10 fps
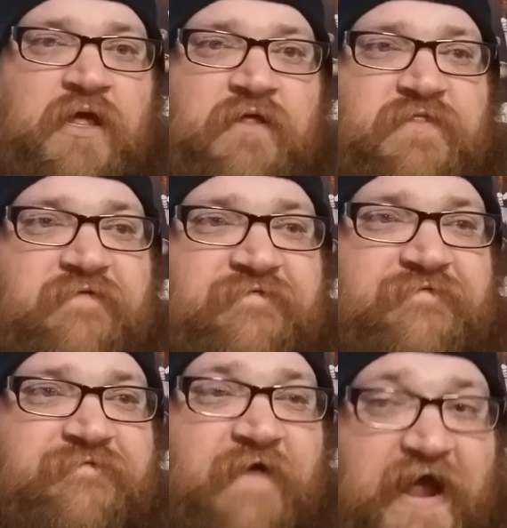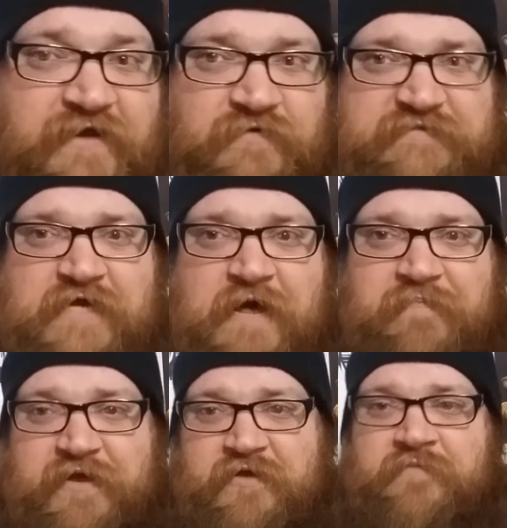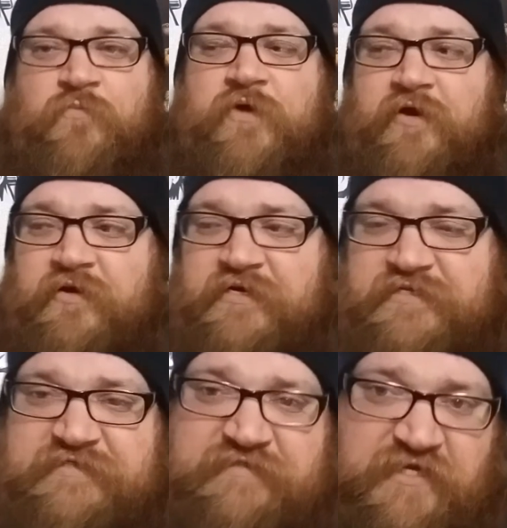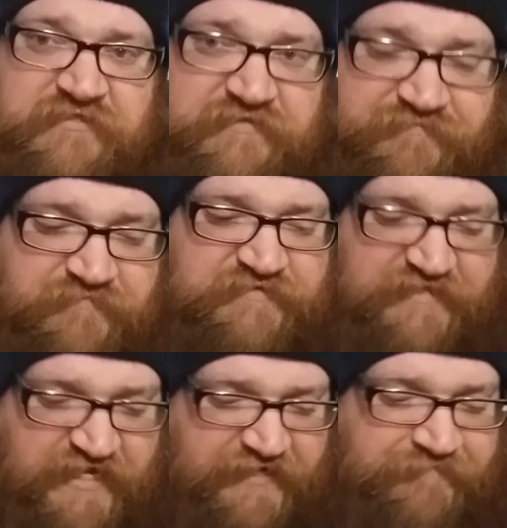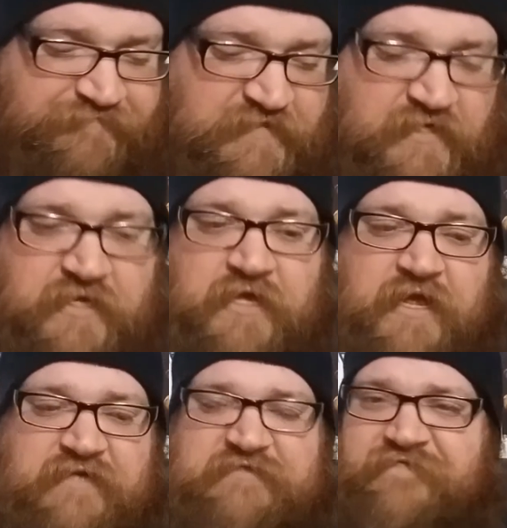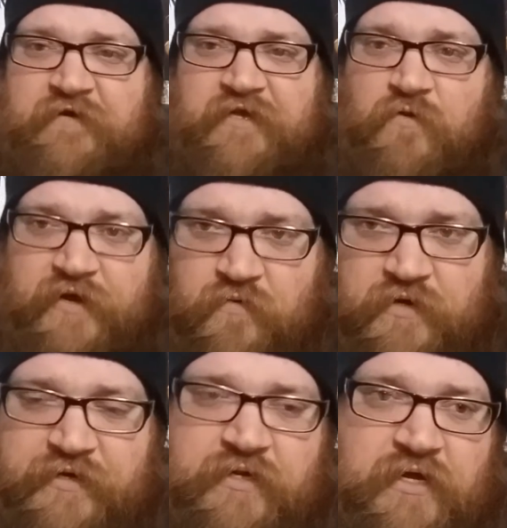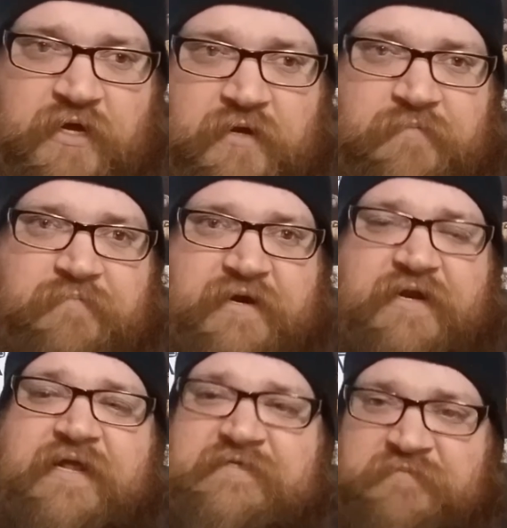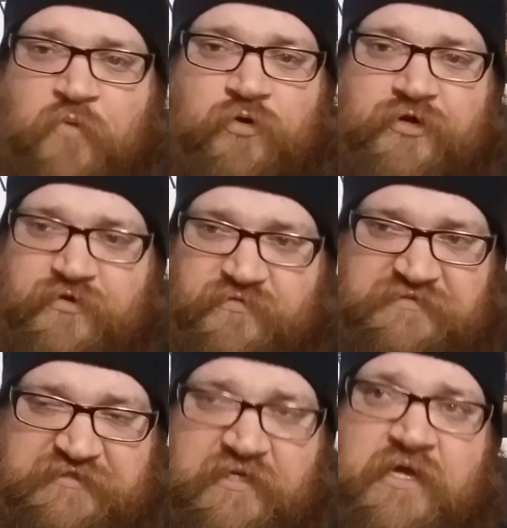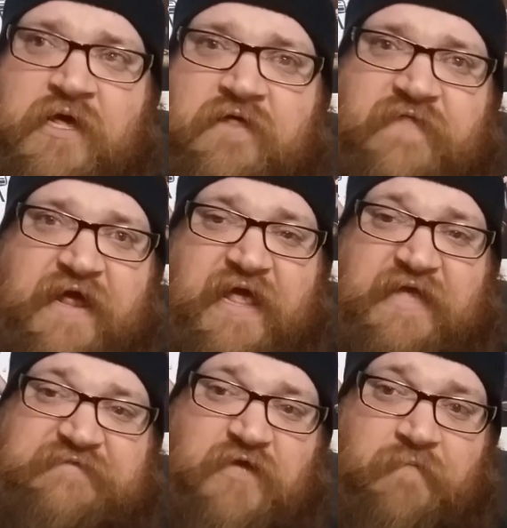The final topic we are going to discuss today, and it's a fairly quick one, but it is more news that has come